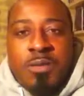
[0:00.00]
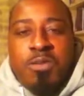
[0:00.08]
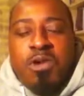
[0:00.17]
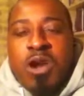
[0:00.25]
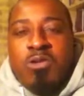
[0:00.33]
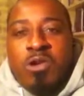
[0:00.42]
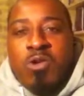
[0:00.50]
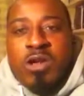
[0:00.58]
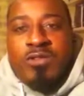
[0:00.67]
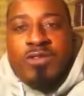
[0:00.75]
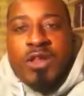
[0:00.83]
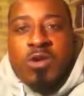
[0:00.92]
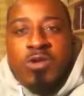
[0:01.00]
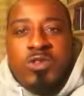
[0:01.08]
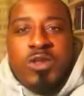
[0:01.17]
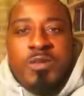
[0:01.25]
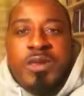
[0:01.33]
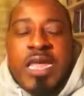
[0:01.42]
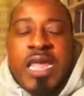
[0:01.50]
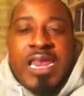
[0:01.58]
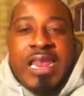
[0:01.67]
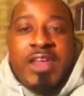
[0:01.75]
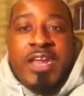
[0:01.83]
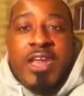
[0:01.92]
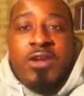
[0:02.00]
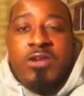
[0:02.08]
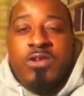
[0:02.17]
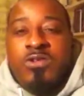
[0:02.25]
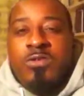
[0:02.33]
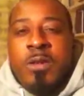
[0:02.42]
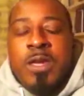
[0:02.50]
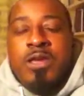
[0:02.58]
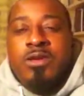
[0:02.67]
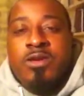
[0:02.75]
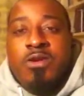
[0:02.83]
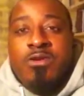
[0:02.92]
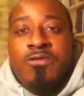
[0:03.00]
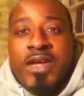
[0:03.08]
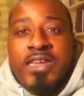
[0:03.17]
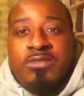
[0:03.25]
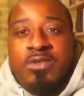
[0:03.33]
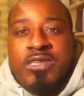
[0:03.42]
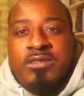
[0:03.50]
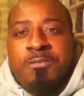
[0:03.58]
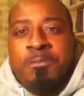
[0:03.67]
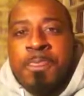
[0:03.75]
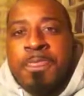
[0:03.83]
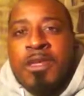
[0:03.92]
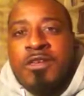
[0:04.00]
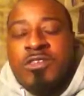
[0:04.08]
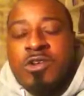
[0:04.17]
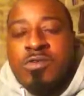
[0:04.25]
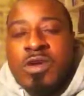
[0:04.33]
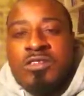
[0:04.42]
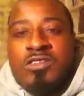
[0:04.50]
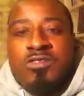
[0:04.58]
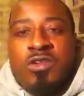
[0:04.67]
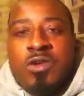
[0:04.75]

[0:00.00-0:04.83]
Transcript: prayer request for those up in the Atlanta area who were faced with so much,